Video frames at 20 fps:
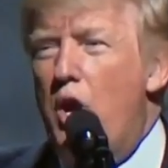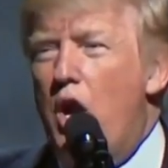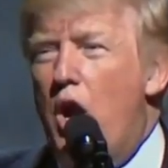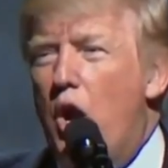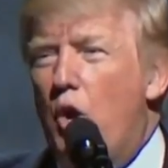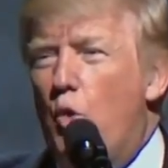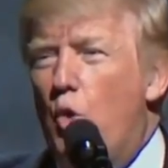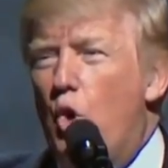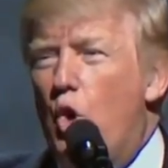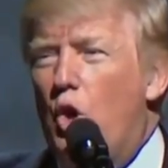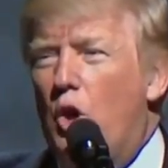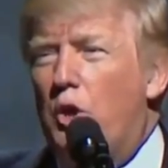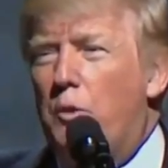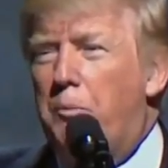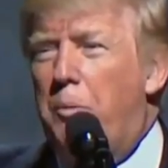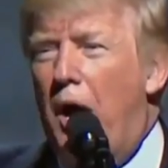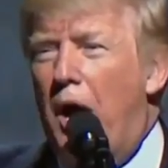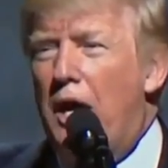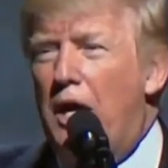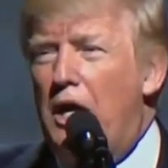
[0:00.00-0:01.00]
We are
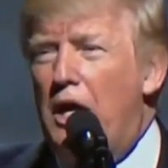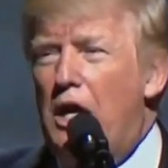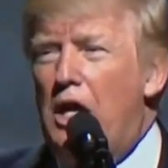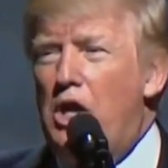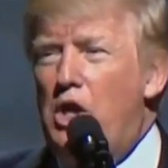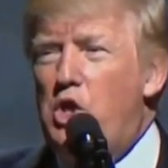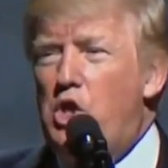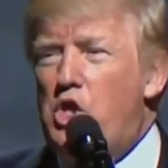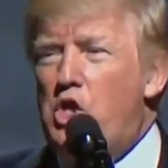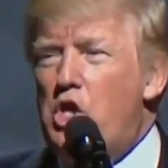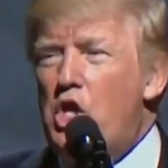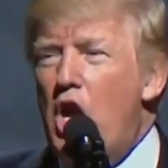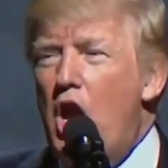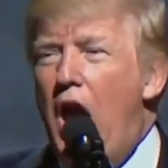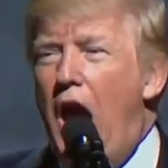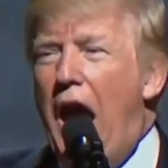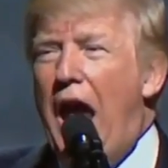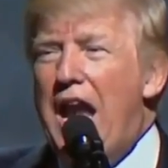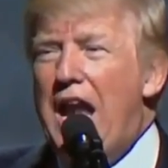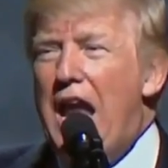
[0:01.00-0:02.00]
ruled by each
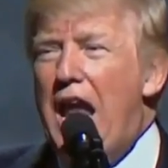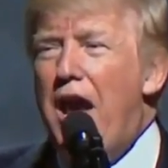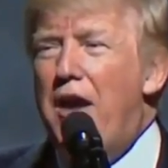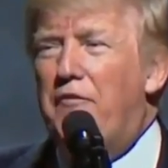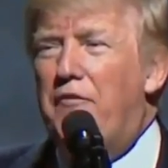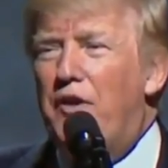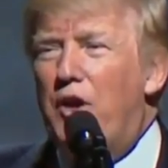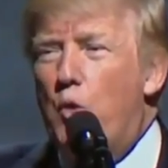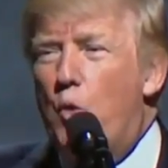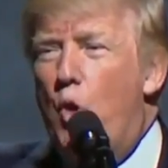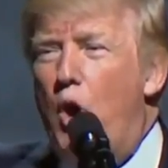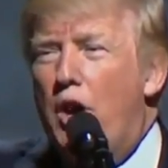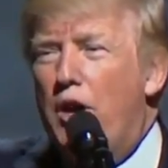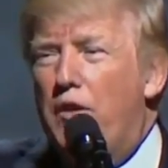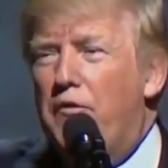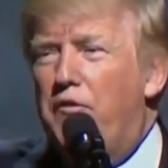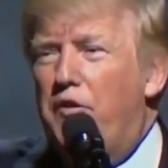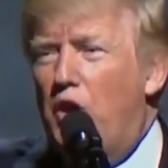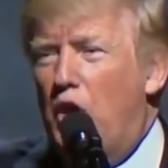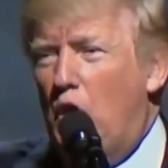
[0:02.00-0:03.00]
and every
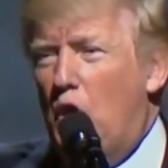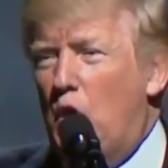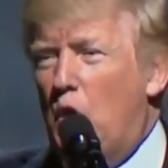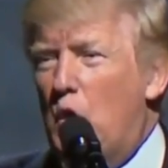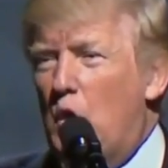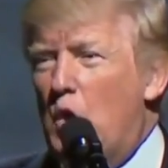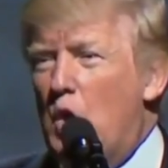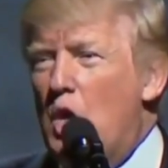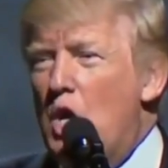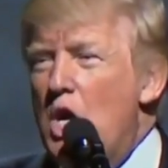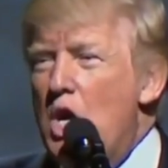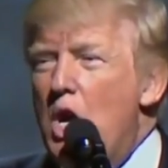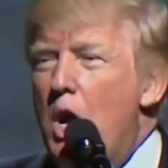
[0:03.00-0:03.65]
one of you.